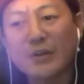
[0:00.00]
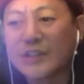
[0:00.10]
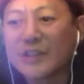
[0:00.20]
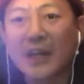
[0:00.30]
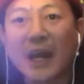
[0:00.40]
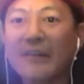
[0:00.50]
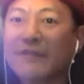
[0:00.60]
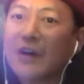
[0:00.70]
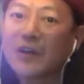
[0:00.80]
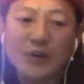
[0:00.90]
She's like, I
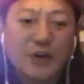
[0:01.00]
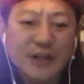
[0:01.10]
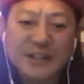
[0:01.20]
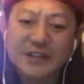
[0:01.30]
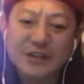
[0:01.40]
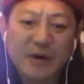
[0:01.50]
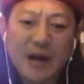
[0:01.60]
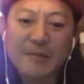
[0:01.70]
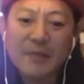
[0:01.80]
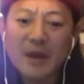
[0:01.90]
follow your
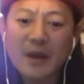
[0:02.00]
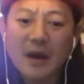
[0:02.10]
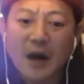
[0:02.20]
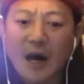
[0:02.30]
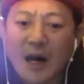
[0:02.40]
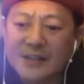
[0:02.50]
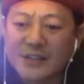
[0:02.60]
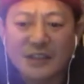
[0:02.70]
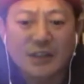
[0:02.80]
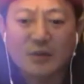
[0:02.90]
Instagram. I
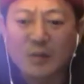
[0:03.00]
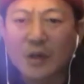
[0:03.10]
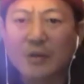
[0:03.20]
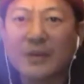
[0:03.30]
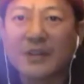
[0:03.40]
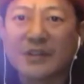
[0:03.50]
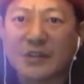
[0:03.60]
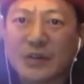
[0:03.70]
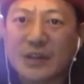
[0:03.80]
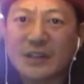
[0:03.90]
see your work with the
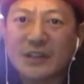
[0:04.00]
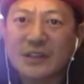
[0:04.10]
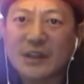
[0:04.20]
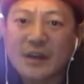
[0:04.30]
students.